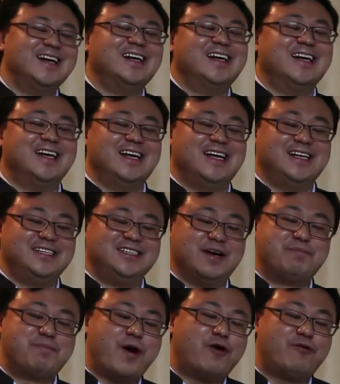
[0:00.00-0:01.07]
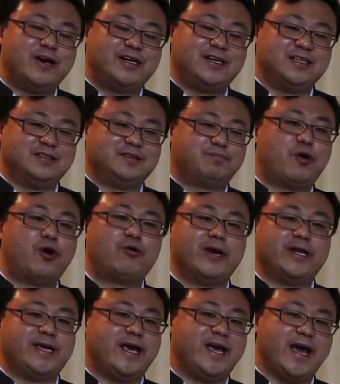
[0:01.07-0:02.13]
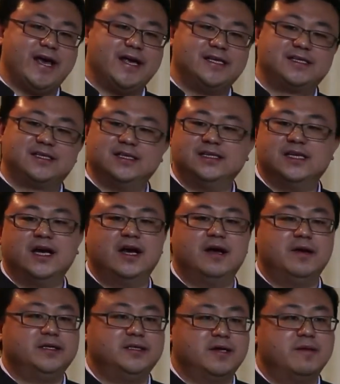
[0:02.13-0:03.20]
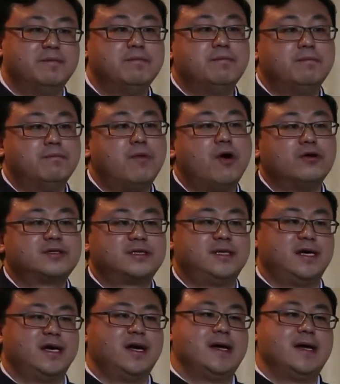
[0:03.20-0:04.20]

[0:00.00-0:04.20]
The poverty is the most